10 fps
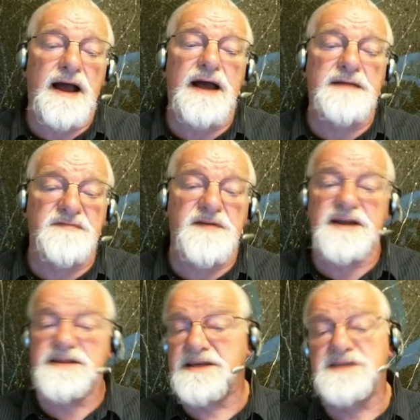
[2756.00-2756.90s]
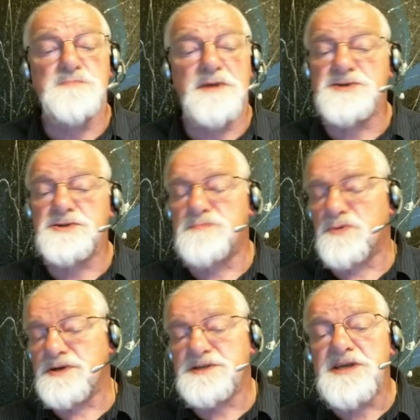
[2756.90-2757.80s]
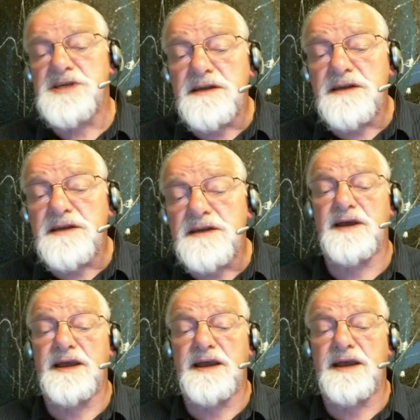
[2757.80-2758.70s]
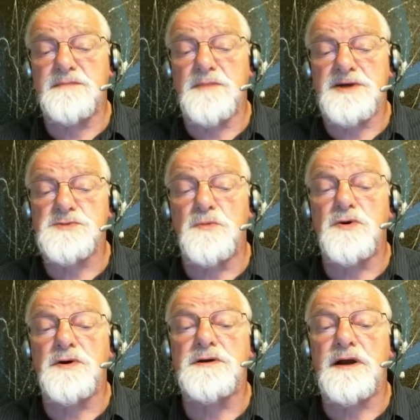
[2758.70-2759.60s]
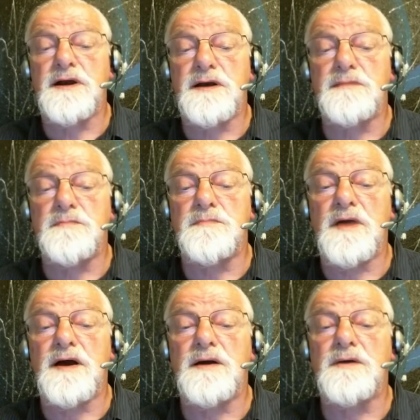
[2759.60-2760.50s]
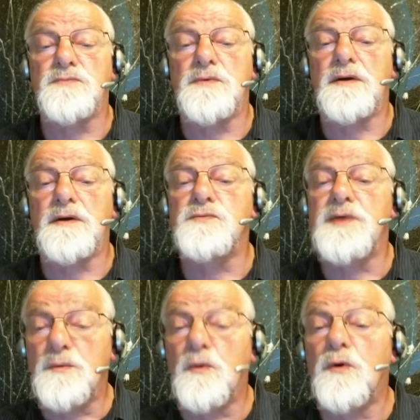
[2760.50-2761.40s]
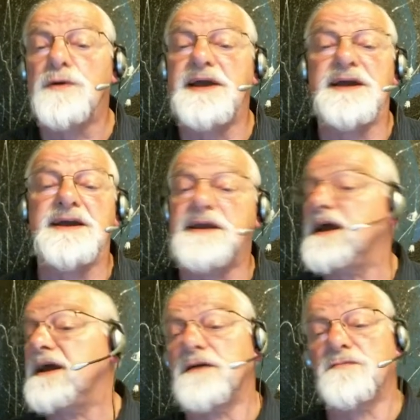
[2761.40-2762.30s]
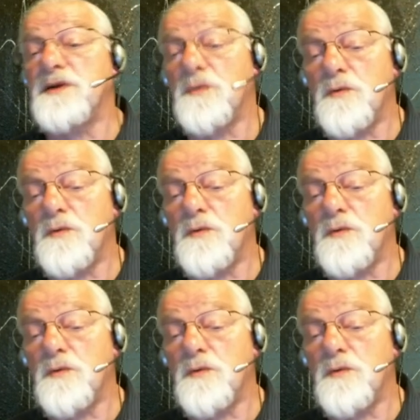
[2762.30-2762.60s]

I find these much more satisfying and much more um, uh, rewarding in every